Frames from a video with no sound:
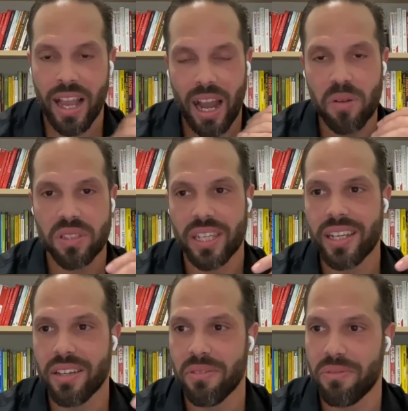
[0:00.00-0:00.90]
I was
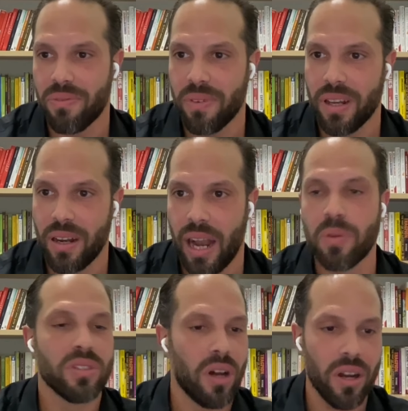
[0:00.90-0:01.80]
thinking if I
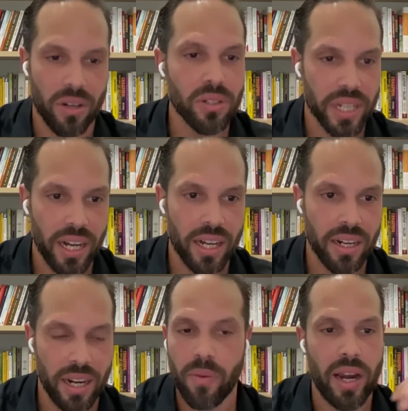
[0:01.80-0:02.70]
was taught early
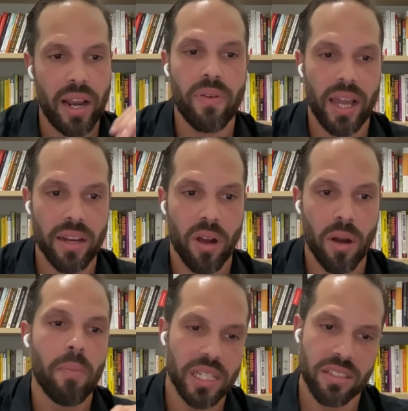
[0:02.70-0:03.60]
on, and I've had
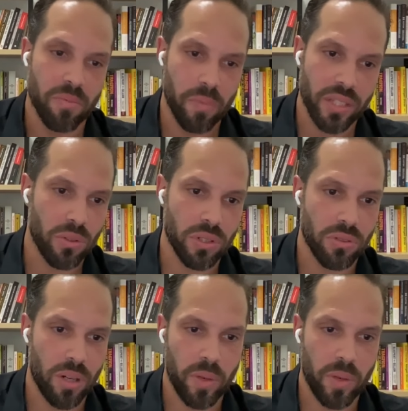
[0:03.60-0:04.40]
amazing mentors throughout